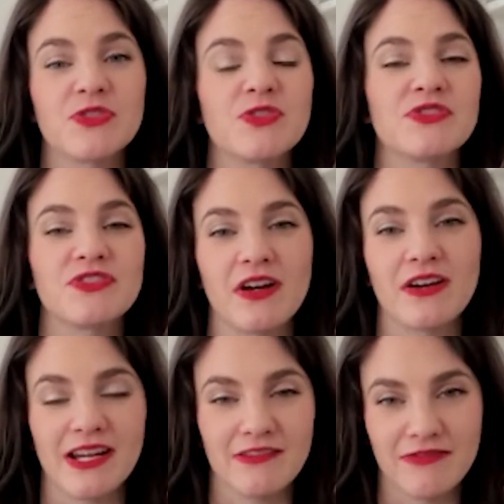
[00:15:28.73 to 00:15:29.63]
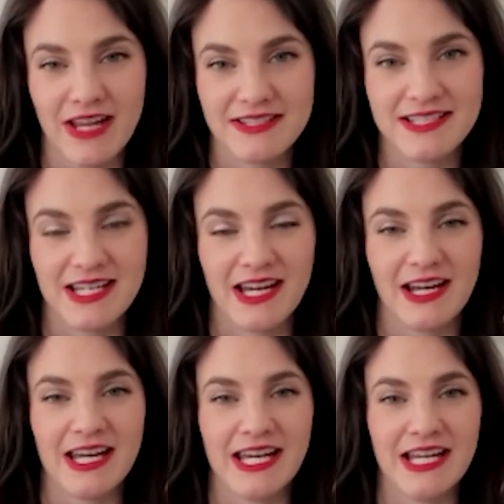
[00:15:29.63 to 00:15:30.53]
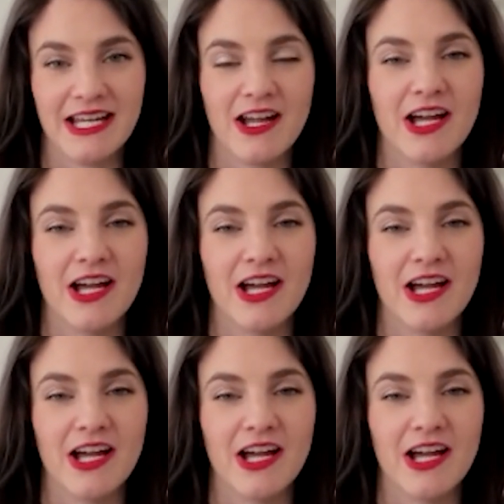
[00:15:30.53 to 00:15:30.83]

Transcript: to start investing in